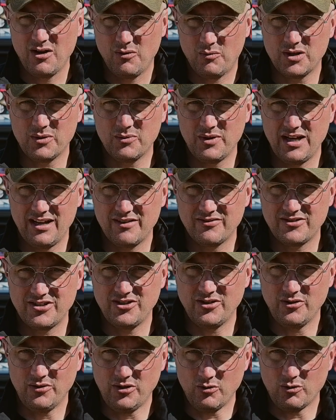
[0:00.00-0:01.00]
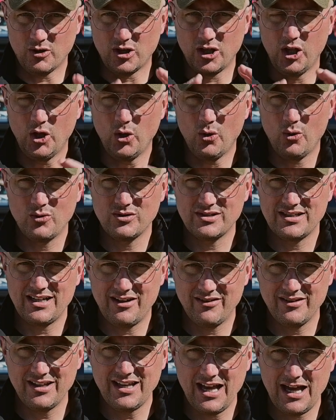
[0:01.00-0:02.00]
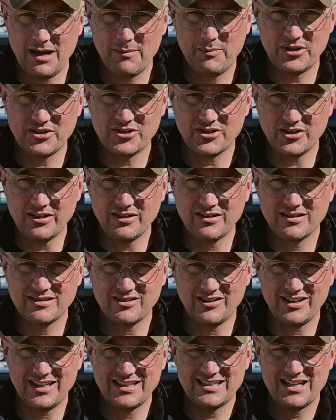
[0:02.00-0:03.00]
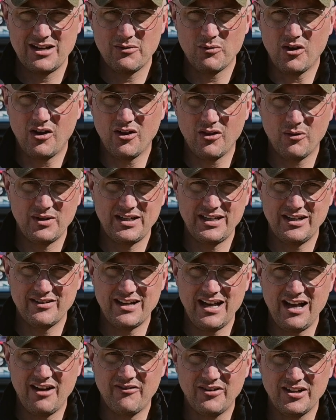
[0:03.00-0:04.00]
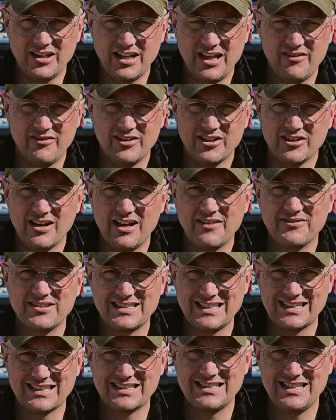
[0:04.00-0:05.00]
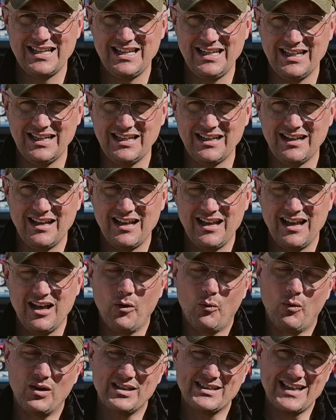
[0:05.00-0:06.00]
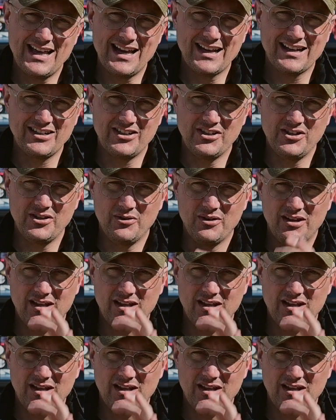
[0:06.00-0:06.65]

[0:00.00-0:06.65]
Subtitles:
what do we have to do? You close down the aperture. So let's say we're all the way down to f11 or f16. What's that going to do?